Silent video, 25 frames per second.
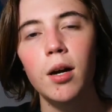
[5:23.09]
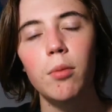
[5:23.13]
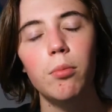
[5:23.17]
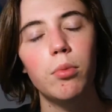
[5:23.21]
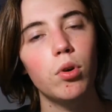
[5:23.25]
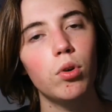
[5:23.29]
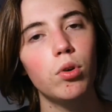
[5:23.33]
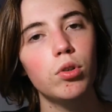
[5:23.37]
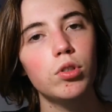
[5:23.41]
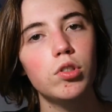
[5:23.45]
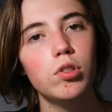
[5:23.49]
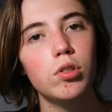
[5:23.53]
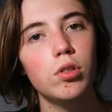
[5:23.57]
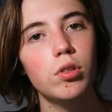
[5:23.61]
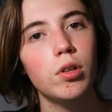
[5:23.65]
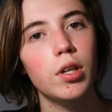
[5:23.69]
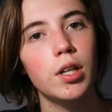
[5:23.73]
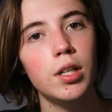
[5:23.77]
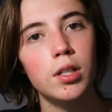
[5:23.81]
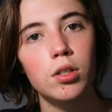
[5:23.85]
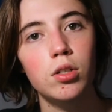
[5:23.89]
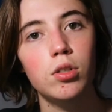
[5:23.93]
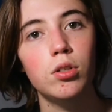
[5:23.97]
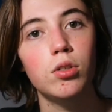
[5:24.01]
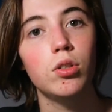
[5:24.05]
but also
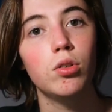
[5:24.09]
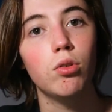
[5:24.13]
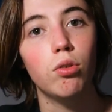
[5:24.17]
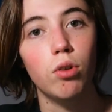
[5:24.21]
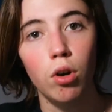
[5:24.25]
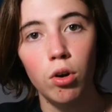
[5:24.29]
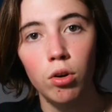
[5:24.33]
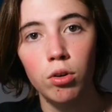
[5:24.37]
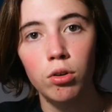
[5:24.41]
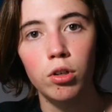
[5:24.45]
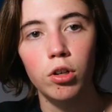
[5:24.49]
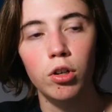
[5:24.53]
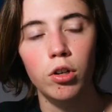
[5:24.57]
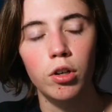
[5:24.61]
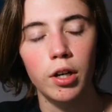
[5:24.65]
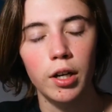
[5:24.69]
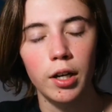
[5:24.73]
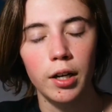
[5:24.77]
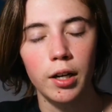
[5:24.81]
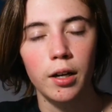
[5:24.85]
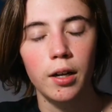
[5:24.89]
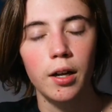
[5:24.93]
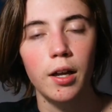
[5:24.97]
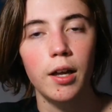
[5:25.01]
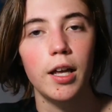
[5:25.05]
into your own
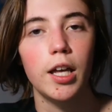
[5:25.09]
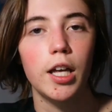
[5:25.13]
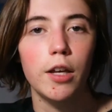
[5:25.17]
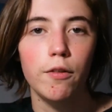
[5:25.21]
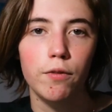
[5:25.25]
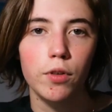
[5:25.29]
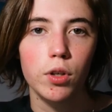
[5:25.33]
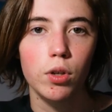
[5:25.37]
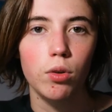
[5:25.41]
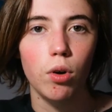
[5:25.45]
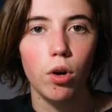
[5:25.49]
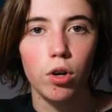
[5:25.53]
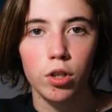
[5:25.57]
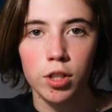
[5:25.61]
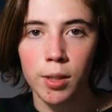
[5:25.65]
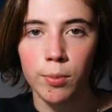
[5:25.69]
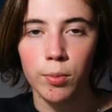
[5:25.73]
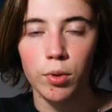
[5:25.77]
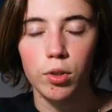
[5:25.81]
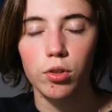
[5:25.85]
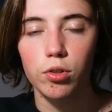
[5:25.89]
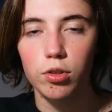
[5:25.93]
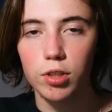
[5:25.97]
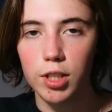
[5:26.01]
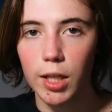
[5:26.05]
learning if you are
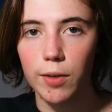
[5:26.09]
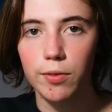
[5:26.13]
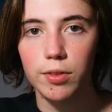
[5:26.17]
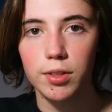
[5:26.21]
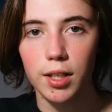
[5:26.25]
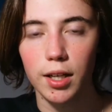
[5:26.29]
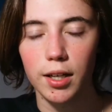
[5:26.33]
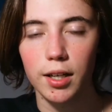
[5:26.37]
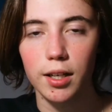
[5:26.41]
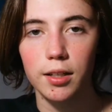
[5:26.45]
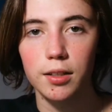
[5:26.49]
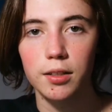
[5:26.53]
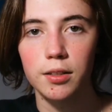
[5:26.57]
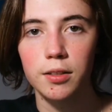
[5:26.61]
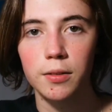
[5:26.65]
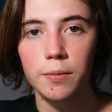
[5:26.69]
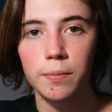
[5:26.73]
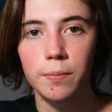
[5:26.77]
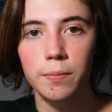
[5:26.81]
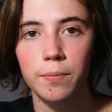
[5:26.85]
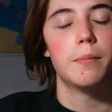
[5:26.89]
someone who self-studies.